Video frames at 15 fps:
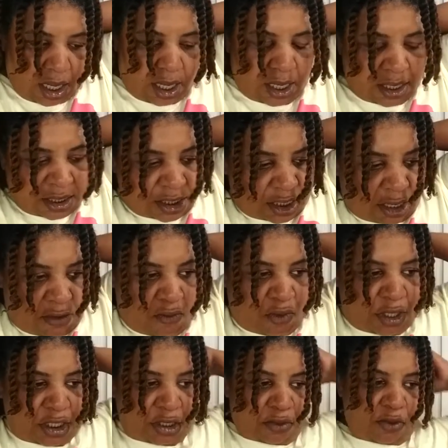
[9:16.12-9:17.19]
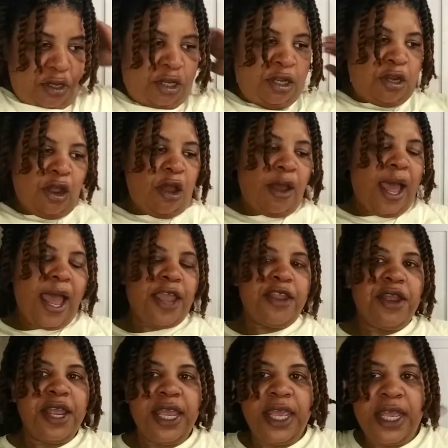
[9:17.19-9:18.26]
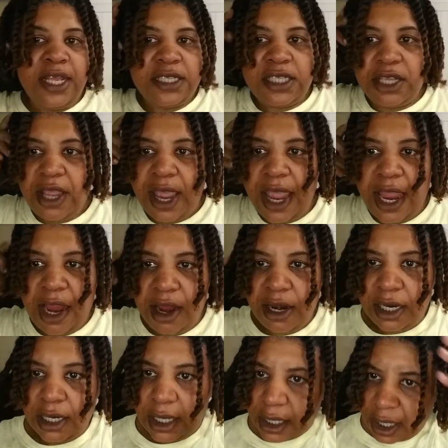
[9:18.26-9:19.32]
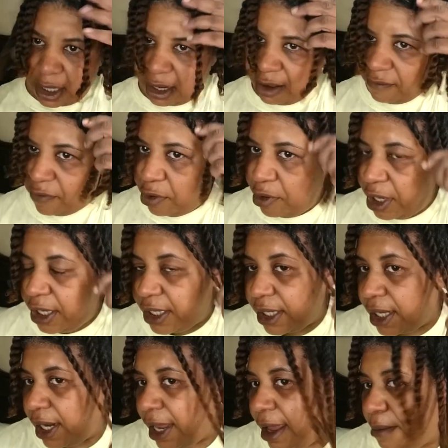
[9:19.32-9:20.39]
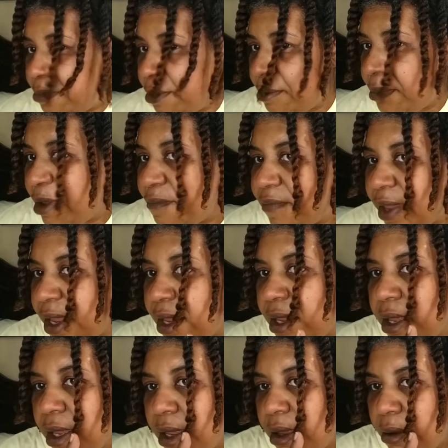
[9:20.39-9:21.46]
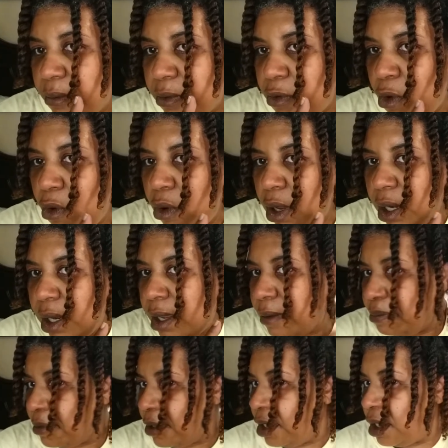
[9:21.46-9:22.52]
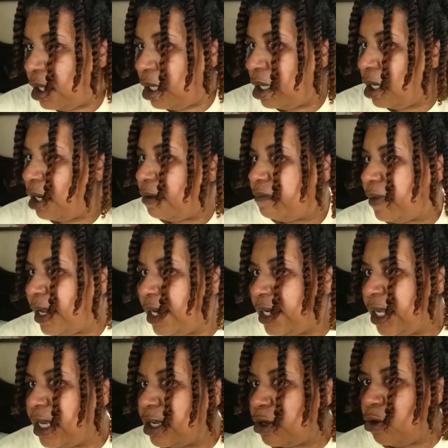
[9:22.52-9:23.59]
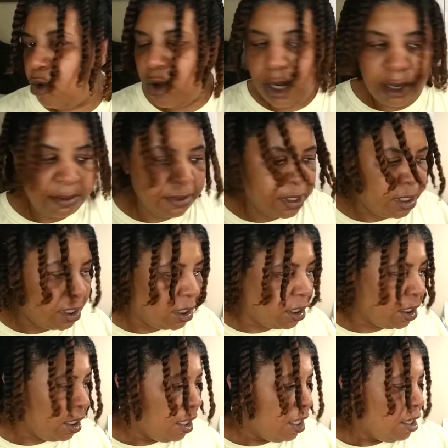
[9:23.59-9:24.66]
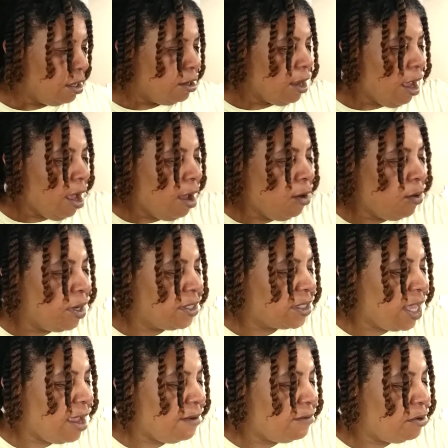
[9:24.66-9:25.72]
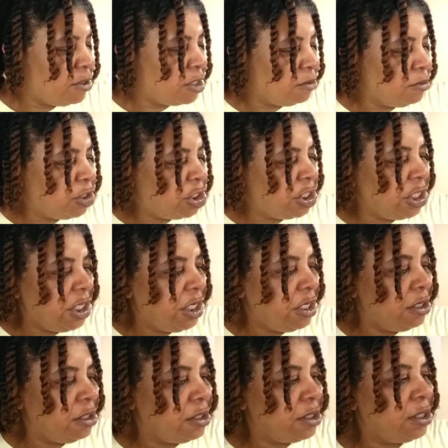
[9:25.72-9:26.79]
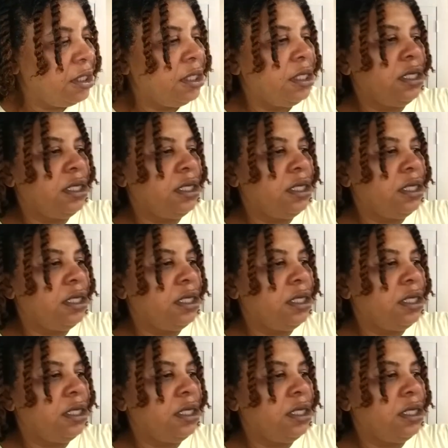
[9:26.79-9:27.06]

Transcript: and see what you, you know how your ends of your hair are looking. If you need to clamp them, if they coil up good, if they didn't coil up good. I always have you some shears